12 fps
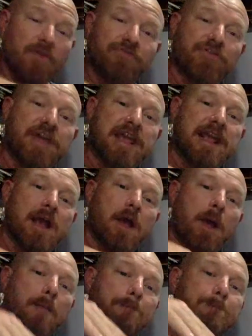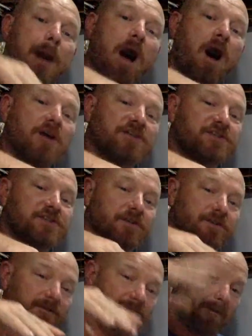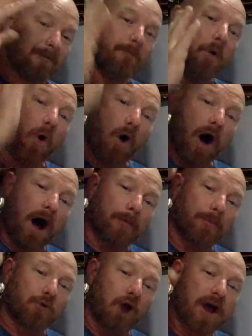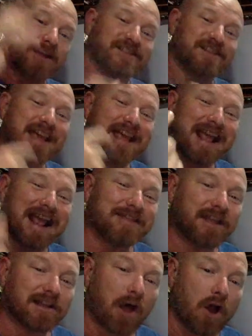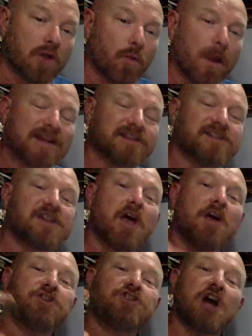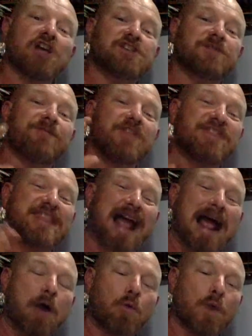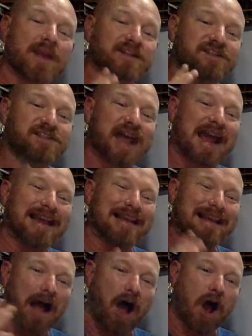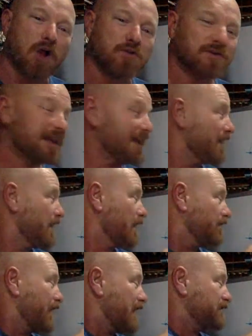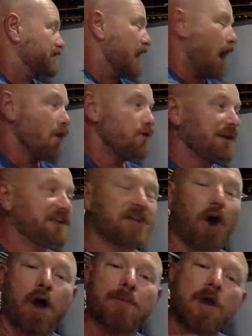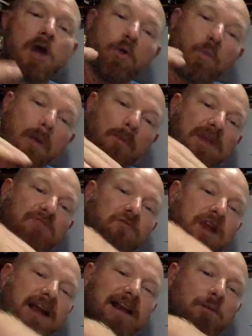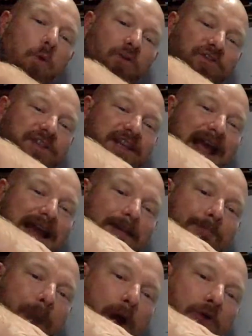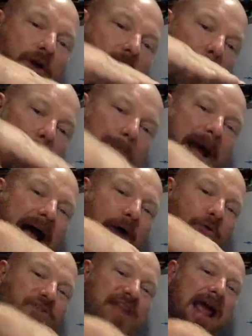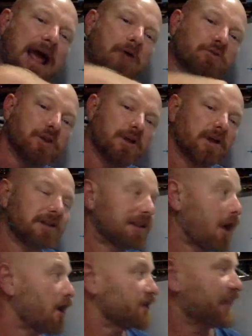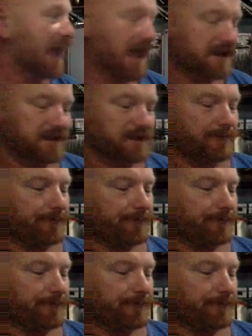the mast more upright in the light winds, just for downwind sailing only. That's the only time when we really want to get the boat bows down like that.